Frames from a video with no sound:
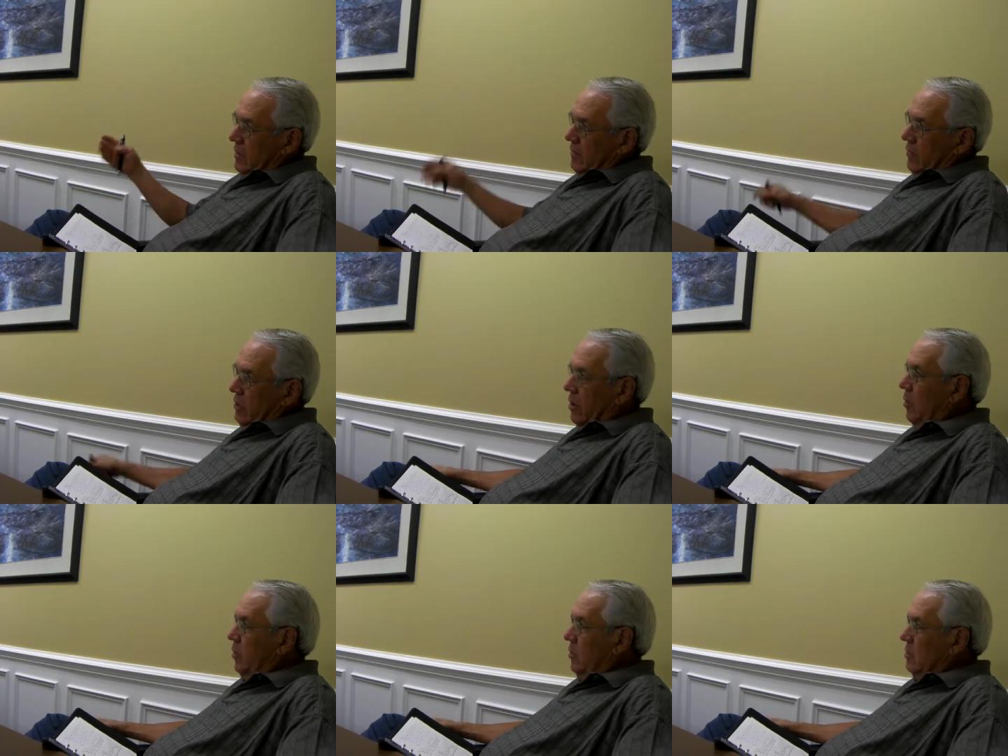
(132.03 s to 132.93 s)
for a
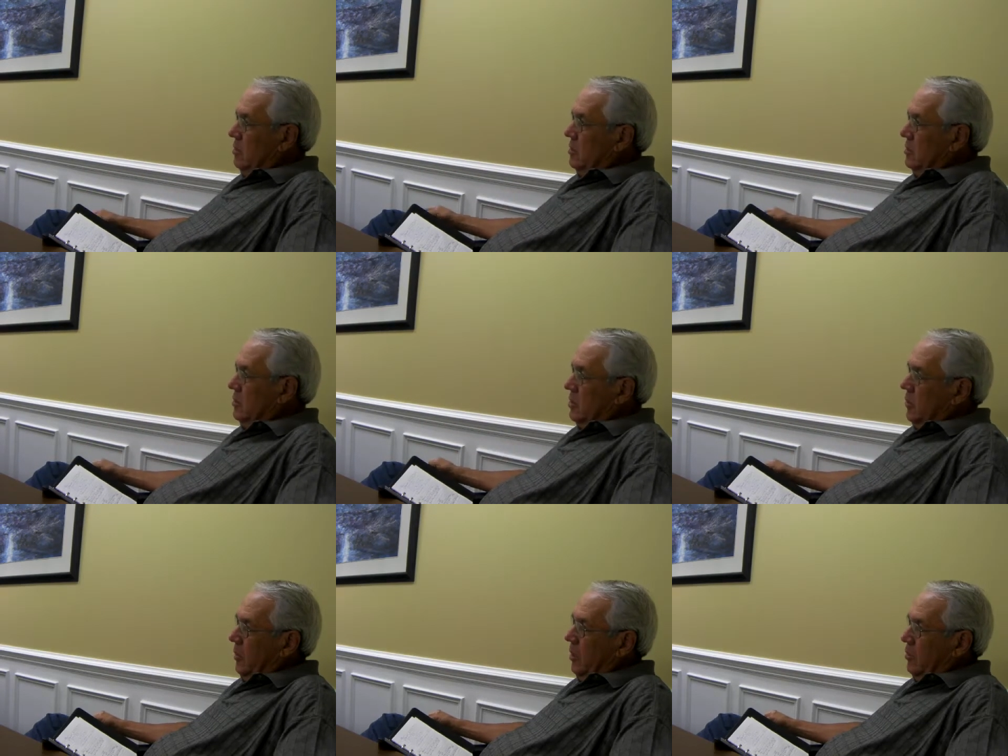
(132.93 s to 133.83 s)
couple to, to,
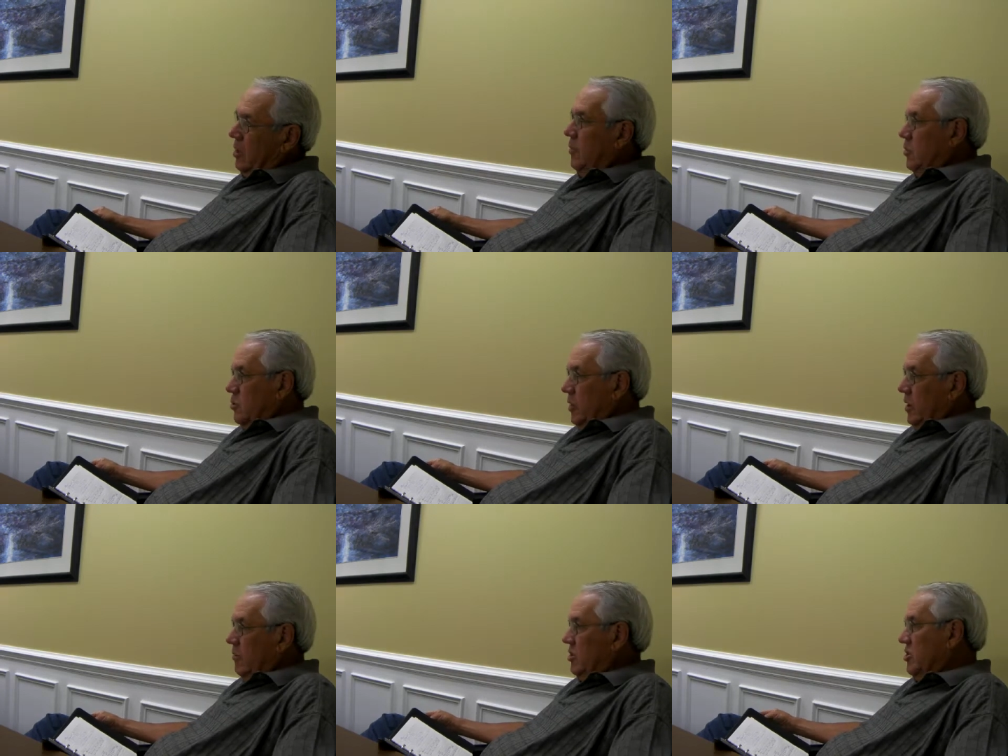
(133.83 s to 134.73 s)
promote couples
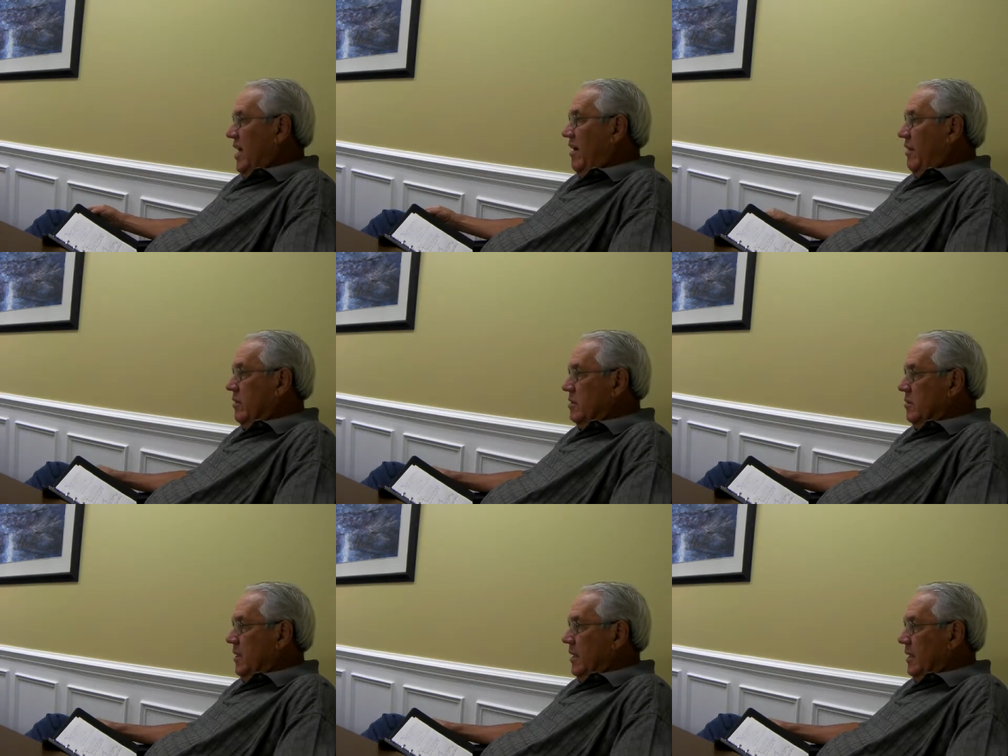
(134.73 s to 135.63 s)
play on a Saturday or
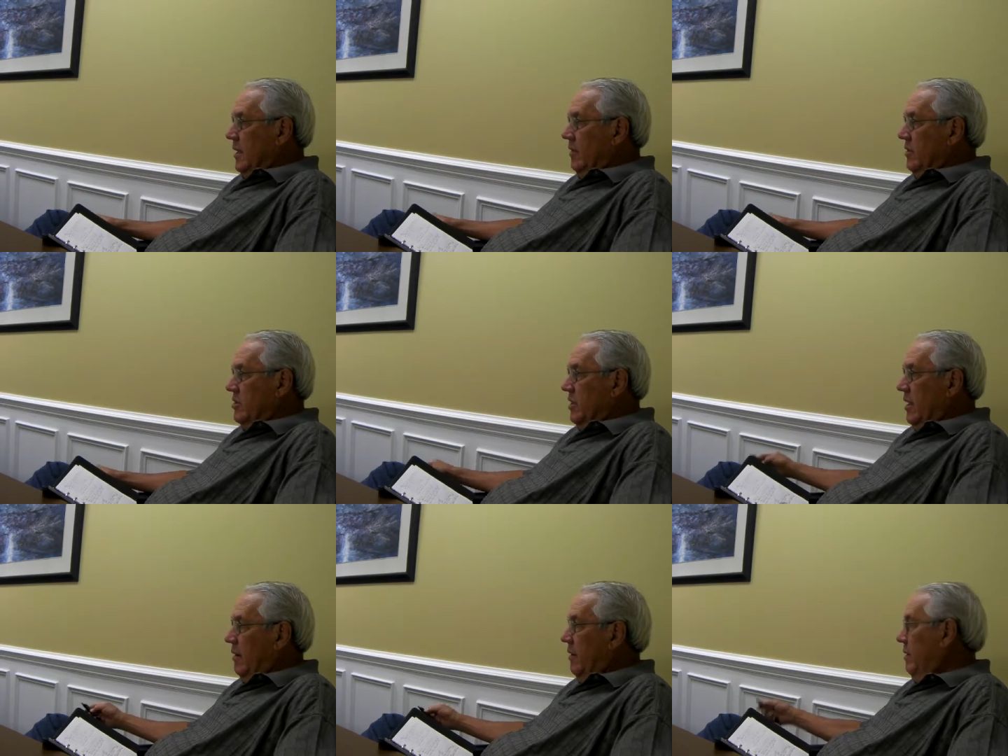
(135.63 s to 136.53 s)
something like that, or each
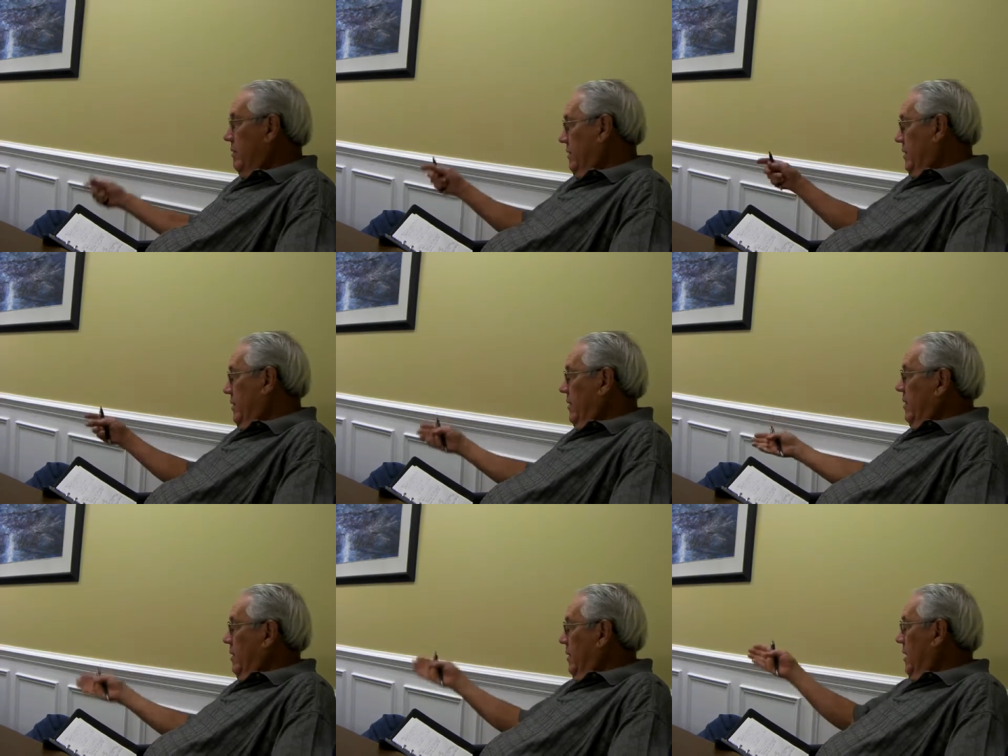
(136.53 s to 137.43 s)
Saturday in,
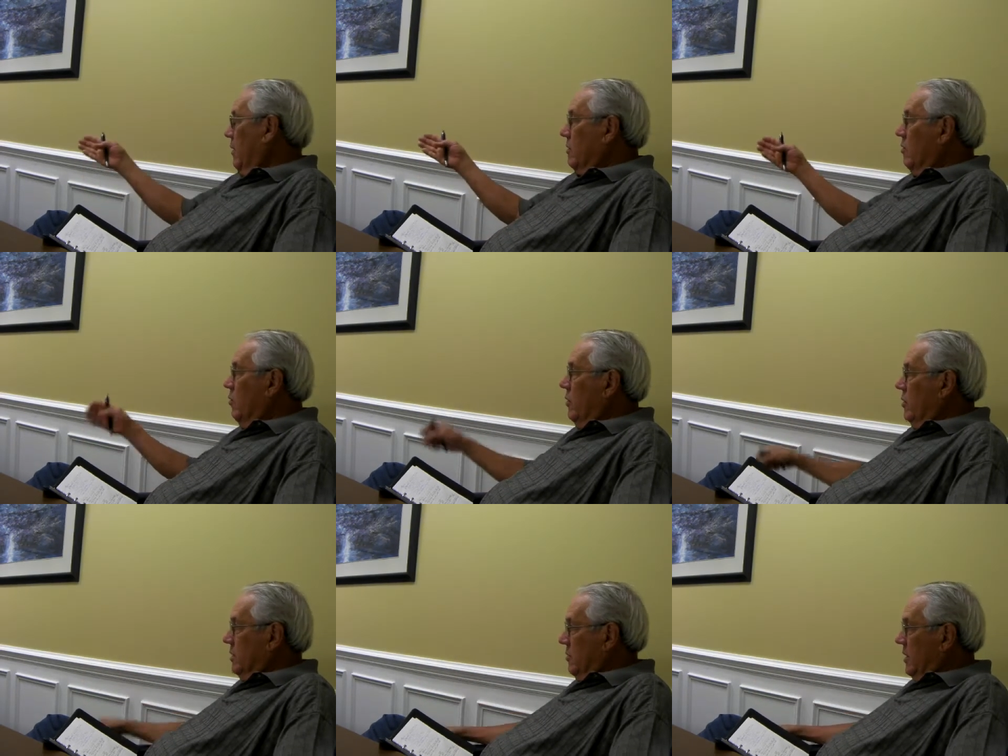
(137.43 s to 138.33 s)
in October
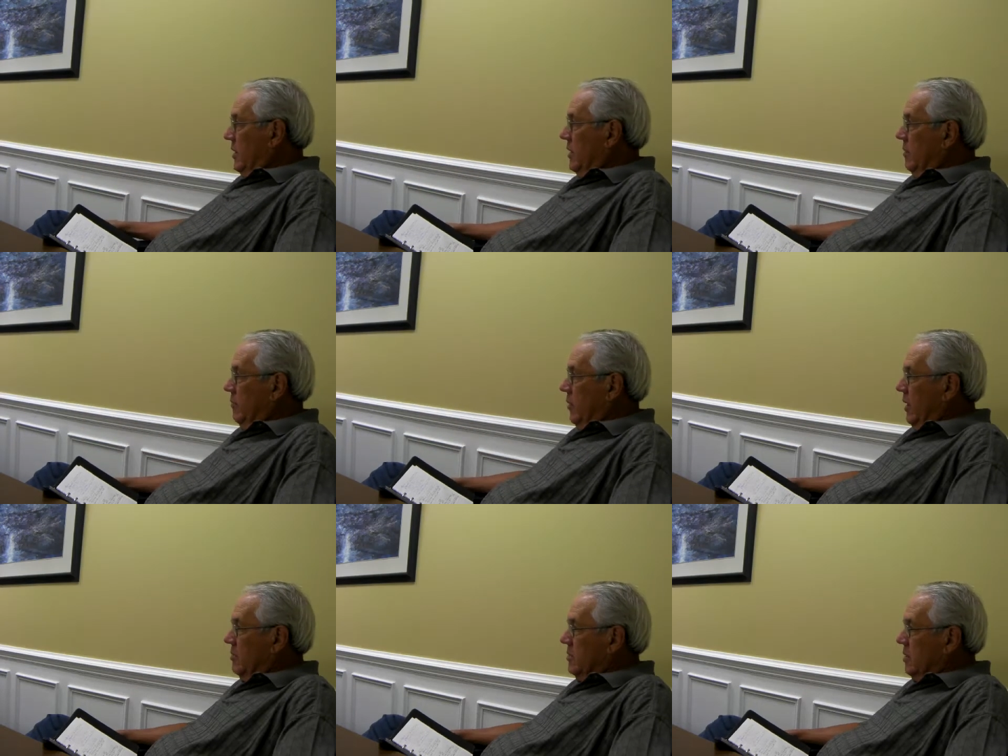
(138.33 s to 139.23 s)
or something like that. Yeah.
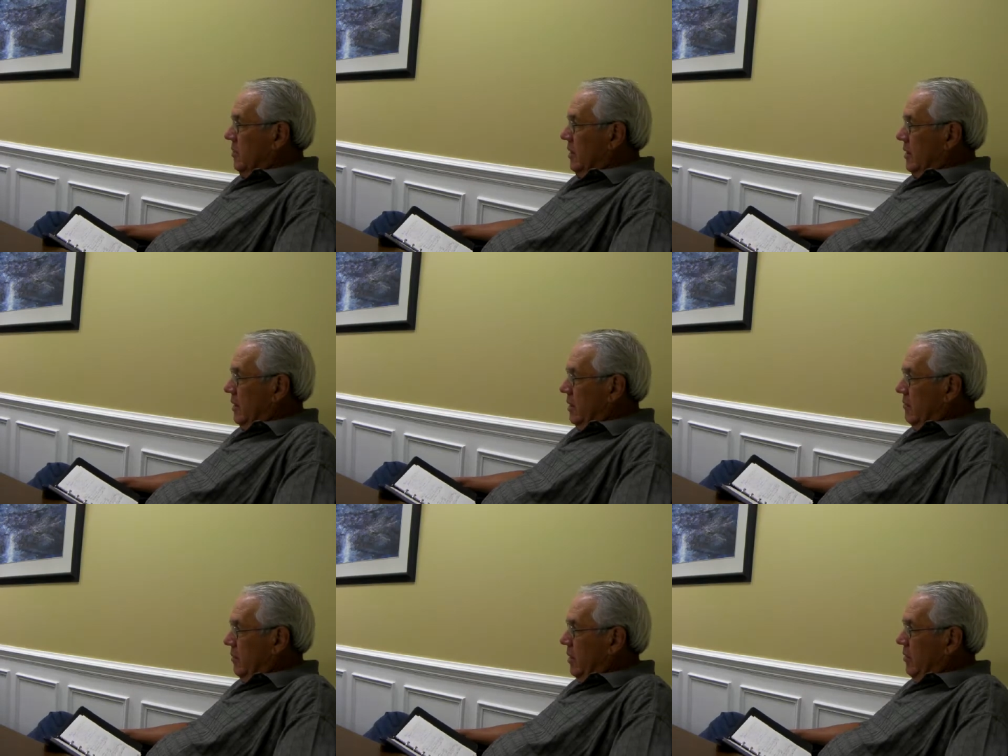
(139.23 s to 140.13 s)
Perhaps something like
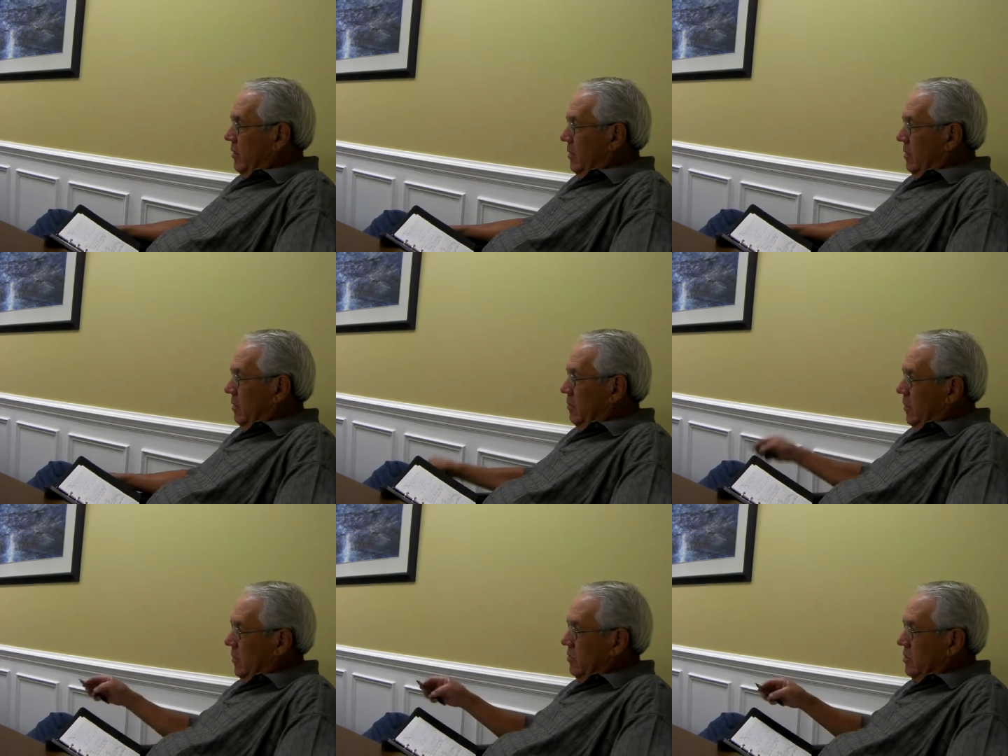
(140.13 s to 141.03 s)
that might be another good
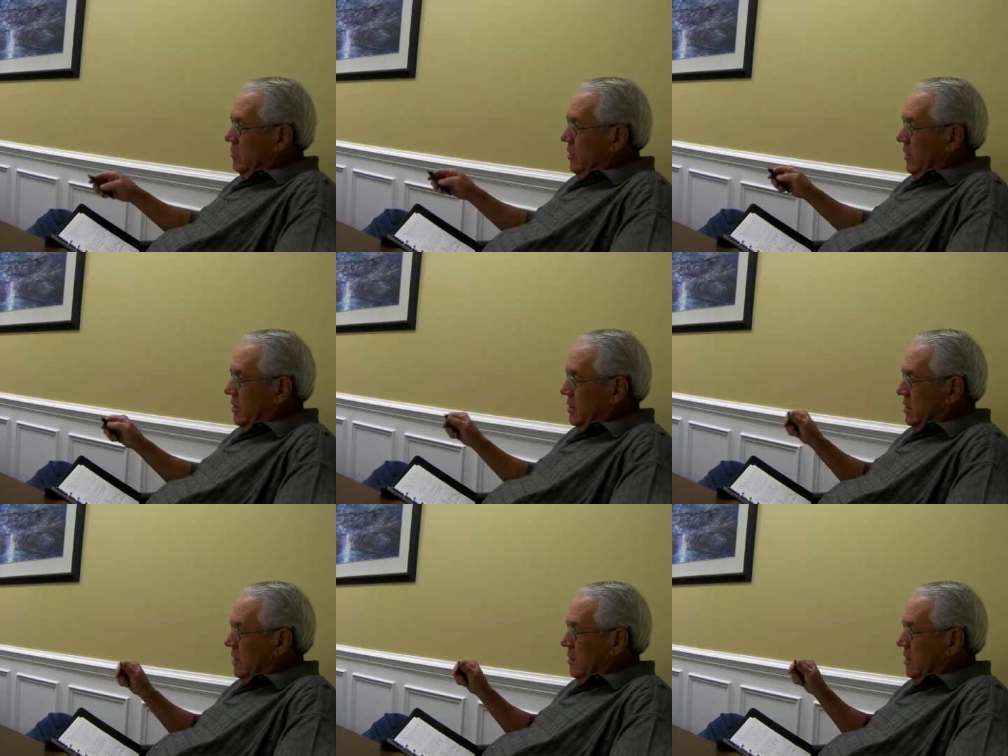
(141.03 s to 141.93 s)
promotion when things,
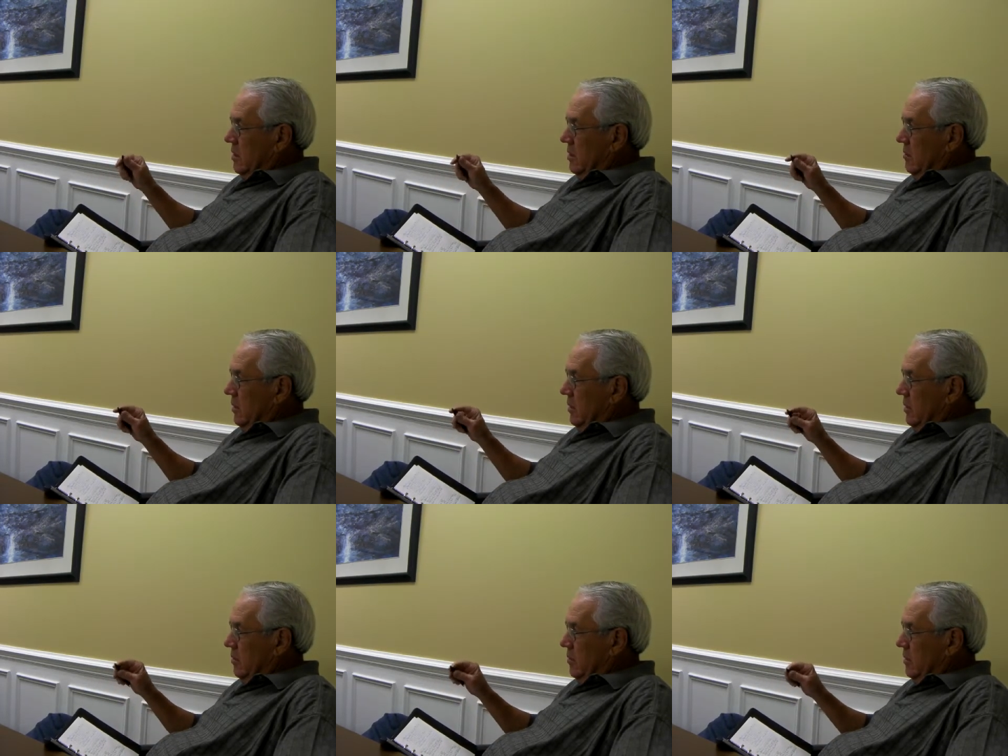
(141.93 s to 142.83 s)
things kind of slow down a
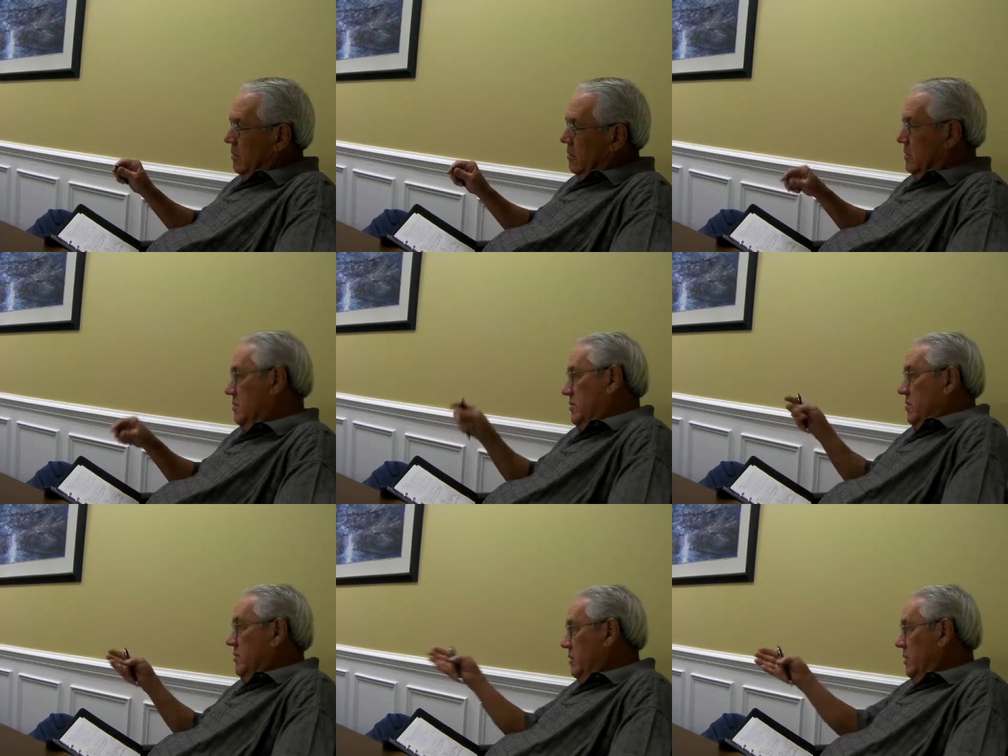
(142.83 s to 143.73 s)
little bit.
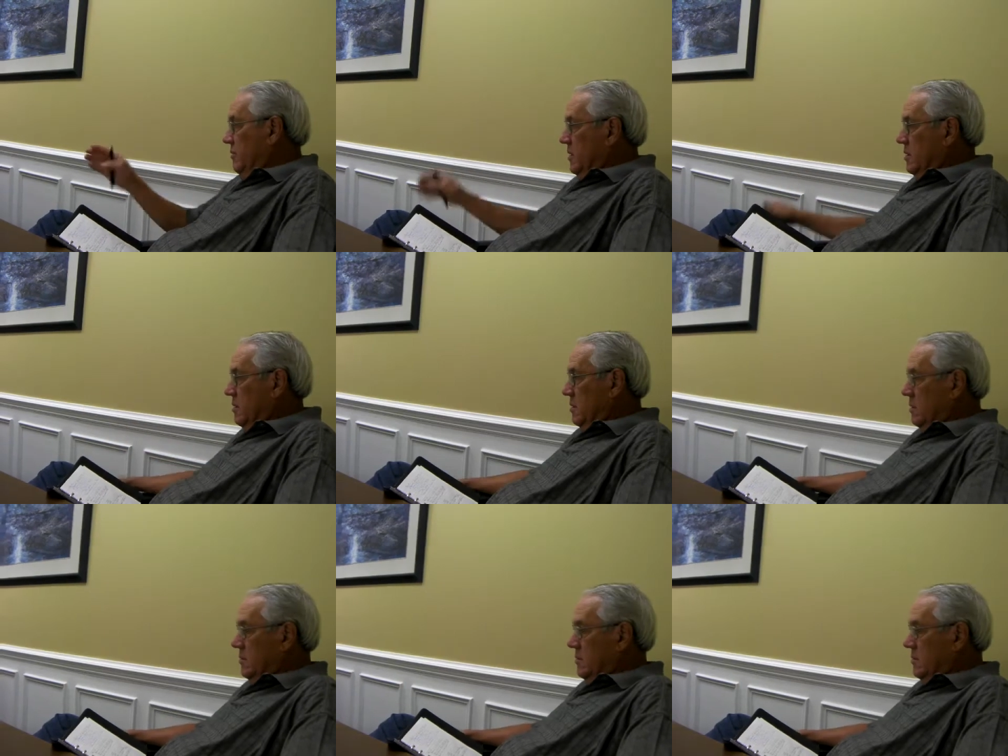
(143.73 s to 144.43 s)
Anyway, that's,